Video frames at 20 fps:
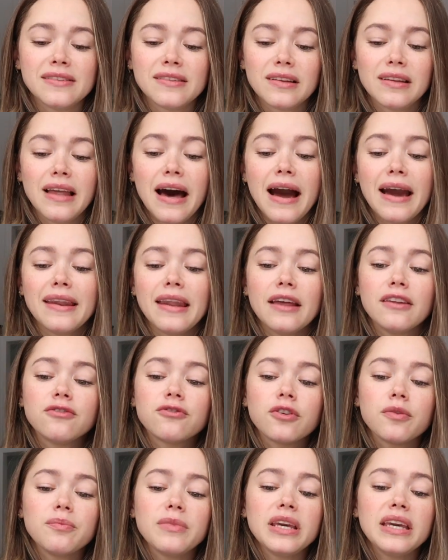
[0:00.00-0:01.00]
in the line, and
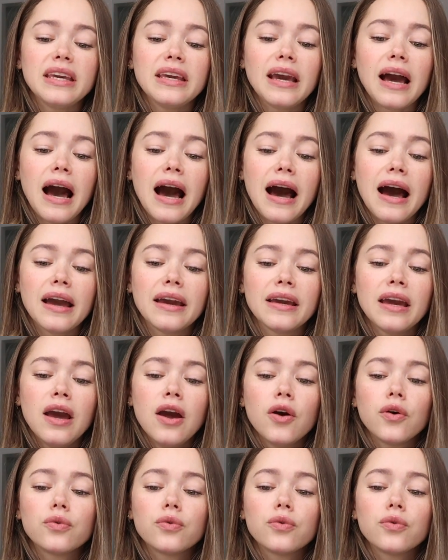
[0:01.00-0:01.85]
for me, I